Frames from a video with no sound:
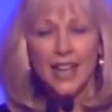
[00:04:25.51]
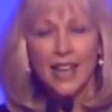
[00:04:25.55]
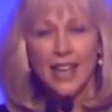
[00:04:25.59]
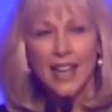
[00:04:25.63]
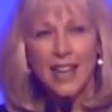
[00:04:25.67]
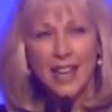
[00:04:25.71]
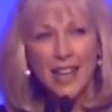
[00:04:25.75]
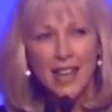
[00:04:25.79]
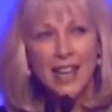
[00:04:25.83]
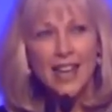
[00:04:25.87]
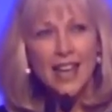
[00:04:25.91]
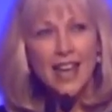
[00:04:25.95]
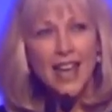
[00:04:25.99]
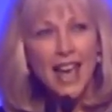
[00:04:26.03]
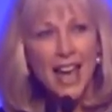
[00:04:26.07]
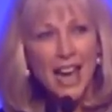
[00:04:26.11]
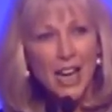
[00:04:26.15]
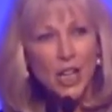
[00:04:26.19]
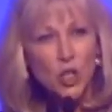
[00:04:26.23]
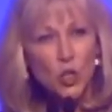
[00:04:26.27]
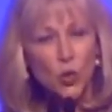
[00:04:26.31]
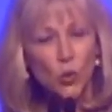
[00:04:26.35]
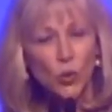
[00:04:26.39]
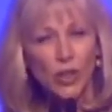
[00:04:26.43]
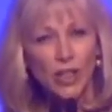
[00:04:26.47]
he
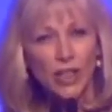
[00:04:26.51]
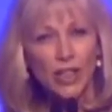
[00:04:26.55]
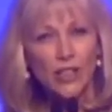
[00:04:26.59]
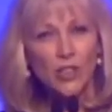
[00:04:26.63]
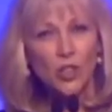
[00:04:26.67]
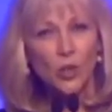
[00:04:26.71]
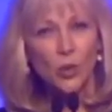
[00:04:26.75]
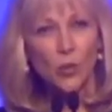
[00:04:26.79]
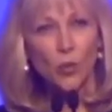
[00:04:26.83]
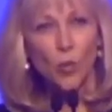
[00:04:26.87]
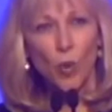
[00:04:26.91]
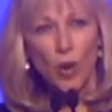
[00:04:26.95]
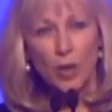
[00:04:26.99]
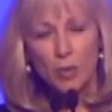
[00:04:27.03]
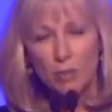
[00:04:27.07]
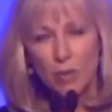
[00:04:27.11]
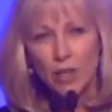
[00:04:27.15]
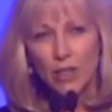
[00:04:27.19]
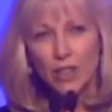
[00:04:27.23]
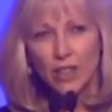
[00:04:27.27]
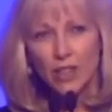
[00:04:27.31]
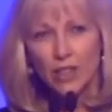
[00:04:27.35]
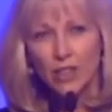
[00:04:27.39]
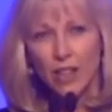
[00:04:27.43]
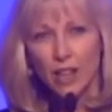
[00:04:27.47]
actually took $1
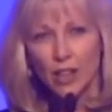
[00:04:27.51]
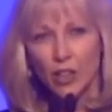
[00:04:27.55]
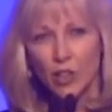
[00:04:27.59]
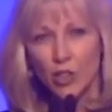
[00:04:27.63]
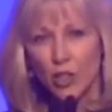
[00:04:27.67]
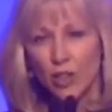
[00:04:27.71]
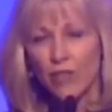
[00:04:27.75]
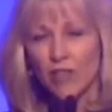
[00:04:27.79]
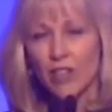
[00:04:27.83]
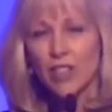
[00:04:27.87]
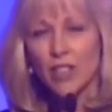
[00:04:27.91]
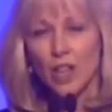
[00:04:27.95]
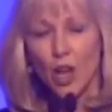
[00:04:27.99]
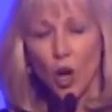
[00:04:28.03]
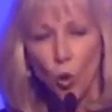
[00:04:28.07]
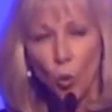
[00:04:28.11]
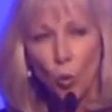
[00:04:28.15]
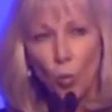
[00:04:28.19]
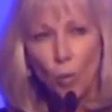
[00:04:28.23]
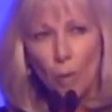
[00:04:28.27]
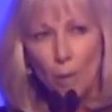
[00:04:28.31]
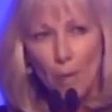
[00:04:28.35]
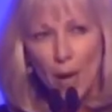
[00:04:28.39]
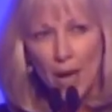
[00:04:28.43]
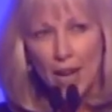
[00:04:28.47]
million of his
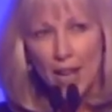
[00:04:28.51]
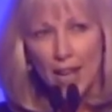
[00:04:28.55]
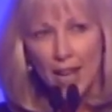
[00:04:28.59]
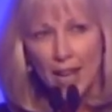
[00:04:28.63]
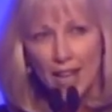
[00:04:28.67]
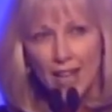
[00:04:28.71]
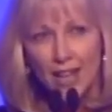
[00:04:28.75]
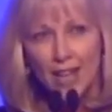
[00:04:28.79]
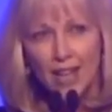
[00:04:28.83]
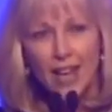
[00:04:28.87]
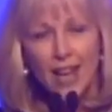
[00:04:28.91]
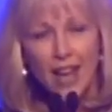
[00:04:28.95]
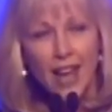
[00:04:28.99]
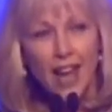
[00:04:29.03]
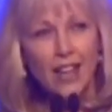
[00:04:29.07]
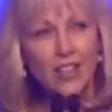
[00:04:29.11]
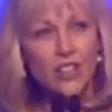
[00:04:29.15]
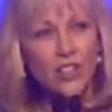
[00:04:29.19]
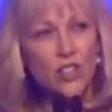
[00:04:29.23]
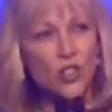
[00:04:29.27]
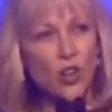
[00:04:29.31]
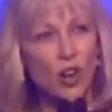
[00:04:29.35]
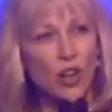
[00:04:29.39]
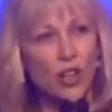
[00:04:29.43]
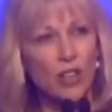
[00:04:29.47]
own money and
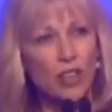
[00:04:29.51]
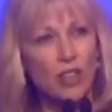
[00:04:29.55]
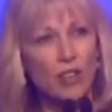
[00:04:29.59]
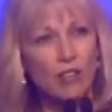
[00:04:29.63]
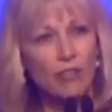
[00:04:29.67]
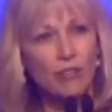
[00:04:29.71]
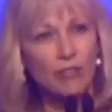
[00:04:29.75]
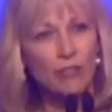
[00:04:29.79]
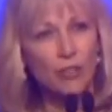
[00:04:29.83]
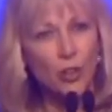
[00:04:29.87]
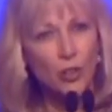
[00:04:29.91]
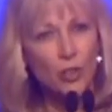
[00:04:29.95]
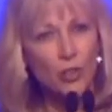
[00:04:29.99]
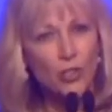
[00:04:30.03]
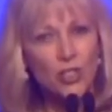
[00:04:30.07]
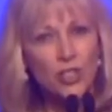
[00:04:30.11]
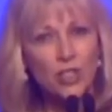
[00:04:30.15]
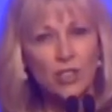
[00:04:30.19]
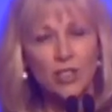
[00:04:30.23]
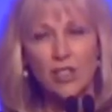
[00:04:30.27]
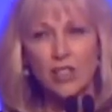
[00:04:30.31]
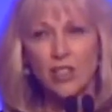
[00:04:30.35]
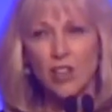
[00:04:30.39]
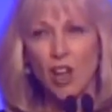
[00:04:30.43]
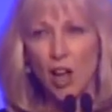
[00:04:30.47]
started the first
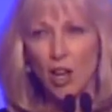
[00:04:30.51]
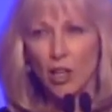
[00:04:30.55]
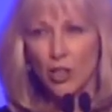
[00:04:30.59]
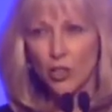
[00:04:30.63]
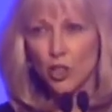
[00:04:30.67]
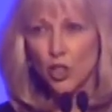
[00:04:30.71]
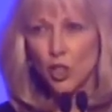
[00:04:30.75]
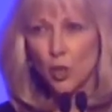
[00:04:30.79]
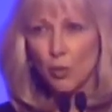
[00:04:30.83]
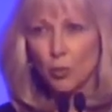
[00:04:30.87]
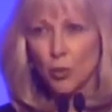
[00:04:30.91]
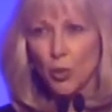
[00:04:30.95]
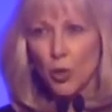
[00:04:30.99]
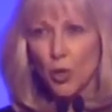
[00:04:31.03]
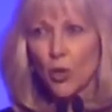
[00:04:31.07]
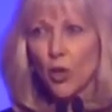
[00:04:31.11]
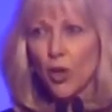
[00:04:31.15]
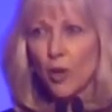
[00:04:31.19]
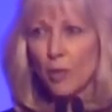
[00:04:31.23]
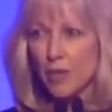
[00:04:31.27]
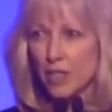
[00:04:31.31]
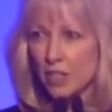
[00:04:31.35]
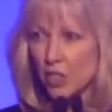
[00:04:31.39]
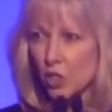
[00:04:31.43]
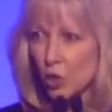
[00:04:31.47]
scholarship
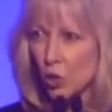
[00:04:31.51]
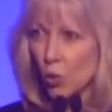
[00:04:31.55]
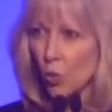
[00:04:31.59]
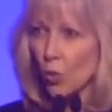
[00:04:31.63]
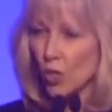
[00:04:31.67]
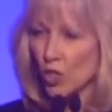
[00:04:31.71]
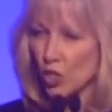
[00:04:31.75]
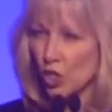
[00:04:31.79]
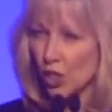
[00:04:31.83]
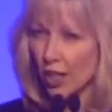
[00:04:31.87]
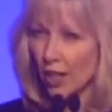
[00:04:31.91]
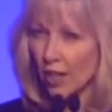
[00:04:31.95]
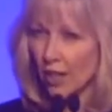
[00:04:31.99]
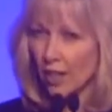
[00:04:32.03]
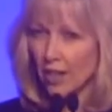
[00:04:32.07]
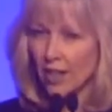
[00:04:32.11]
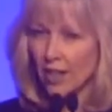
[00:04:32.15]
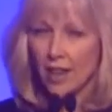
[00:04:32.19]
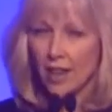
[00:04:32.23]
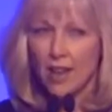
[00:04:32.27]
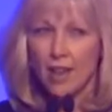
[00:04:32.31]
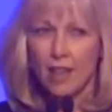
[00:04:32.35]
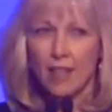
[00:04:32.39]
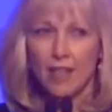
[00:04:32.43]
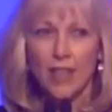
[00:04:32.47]
program in Georgia
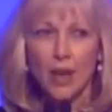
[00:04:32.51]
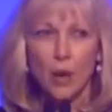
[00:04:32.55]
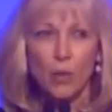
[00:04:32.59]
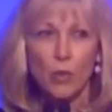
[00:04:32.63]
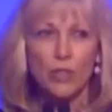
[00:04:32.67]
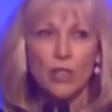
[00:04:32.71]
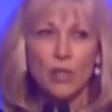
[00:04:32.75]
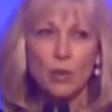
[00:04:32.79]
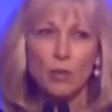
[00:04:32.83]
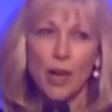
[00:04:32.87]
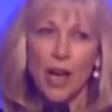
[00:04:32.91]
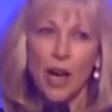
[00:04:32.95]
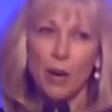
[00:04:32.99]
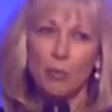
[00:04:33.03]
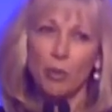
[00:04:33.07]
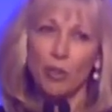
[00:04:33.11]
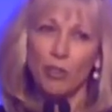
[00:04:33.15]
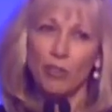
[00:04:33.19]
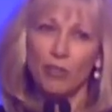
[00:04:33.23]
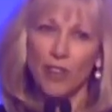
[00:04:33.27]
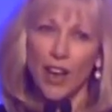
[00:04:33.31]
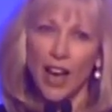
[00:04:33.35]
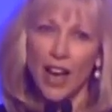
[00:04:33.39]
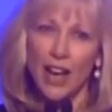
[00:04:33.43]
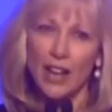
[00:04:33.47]
that was about
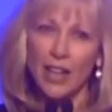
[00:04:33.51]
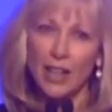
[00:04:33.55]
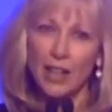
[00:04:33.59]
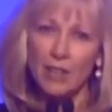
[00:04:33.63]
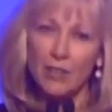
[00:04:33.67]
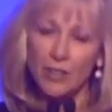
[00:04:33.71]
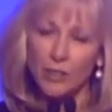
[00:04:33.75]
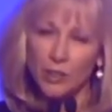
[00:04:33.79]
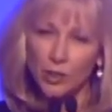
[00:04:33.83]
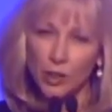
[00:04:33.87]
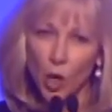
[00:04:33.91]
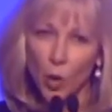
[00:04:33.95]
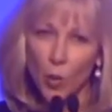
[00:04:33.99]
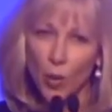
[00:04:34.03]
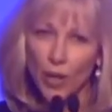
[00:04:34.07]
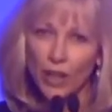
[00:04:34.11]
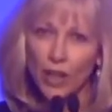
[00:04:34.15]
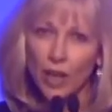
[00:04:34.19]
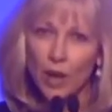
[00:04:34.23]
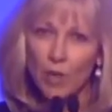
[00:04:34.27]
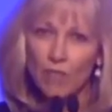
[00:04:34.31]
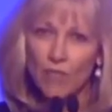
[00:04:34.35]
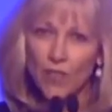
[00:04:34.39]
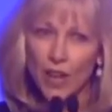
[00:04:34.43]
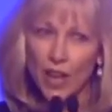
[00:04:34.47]
providing low
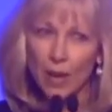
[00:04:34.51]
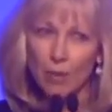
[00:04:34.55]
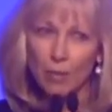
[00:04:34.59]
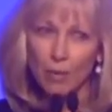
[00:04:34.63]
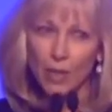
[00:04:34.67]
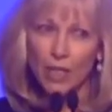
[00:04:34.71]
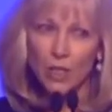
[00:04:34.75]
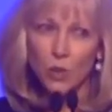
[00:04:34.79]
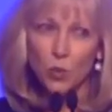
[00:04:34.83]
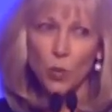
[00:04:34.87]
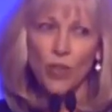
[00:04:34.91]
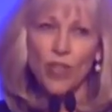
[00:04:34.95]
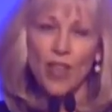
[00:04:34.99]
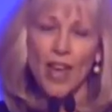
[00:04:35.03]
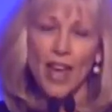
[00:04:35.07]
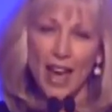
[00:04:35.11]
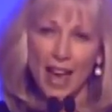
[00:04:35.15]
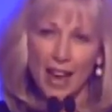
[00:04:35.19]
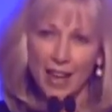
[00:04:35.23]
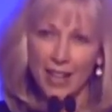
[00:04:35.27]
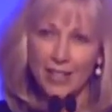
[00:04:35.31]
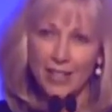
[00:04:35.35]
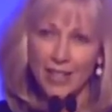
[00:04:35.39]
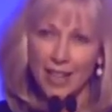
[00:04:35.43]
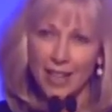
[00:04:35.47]
income families with
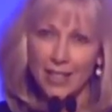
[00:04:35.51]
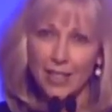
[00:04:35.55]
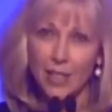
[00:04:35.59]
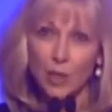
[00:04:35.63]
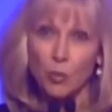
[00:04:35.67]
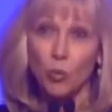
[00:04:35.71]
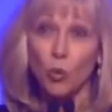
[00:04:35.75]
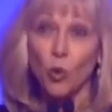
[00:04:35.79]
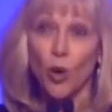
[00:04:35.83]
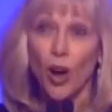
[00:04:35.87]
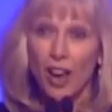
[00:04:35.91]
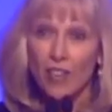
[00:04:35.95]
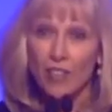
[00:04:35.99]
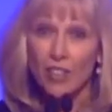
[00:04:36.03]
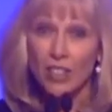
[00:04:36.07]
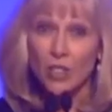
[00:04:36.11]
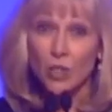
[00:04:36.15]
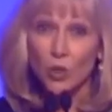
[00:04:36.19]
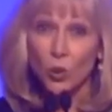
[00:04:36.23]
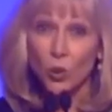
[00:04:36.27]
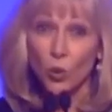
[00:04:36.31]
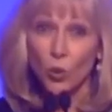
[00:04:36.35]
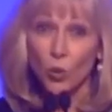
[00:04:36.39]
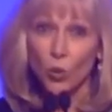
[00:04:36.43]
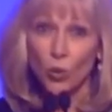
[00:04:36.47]
access to private
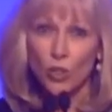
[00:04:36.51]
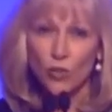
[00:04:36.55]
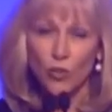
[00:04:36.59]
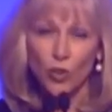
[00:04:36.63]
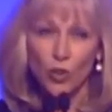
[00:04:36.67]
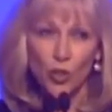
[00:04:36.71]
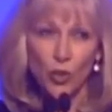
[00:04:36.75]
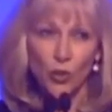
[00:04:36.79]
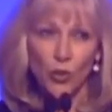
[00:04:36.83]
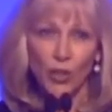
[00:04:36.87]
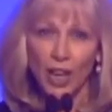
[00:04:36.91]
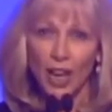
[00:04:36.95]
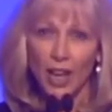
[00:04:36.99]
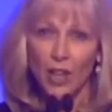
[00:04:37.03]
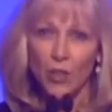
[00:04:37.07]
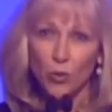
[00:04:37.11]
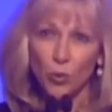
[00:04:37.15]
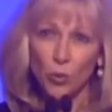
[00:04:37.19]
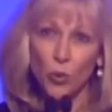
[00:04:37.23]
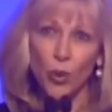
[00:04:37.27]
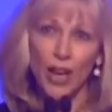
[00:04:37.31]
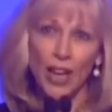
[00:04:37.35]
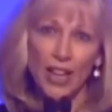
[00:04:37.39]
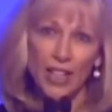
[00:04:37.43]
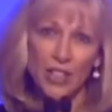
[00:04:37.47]
schools for their K
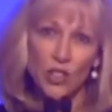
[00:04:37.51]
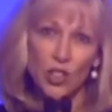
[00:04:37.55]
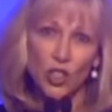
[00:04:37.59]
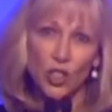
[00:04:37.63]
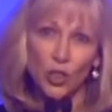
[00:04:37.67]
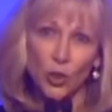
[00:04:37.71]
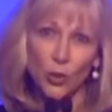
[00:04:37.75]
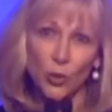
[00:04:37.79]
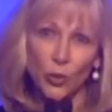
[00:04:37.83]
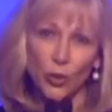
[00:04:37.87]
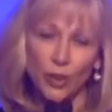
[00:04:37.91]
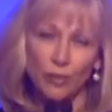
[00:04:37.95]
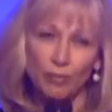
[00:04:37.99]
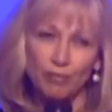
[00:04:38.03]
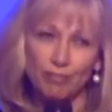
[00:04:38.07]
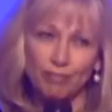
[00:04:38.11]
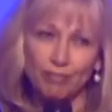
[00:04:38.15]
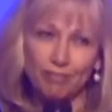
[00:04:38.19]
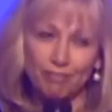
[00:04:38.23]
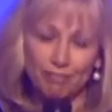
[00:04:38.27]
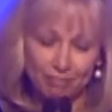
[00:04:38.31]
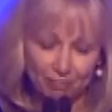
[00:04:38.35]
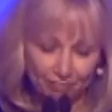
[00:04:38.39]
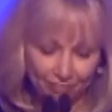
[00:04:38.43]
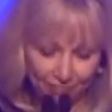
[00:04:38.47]
8 children.
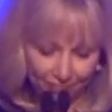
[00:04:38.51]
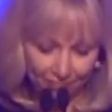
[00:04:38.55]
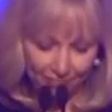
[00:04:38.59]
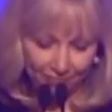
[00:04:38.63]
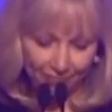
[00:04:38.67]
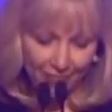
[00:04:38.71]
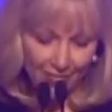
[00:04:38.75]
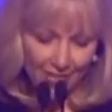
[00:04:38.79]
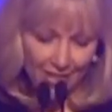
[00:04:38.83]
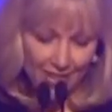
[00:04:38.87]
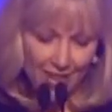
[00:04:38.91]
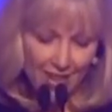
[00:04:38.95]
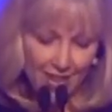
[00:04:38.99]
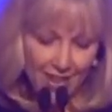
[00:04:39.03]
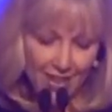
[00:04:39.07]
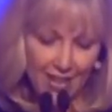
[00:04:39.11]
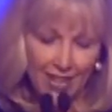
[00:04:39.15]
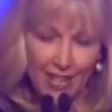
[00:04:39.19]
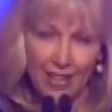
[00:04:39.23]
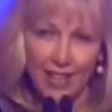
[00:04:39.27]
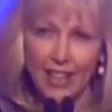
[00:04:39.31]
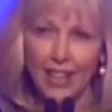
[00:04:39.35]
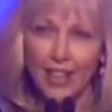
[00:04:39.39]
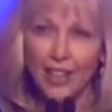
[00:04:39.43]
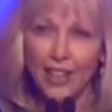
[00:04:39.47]
In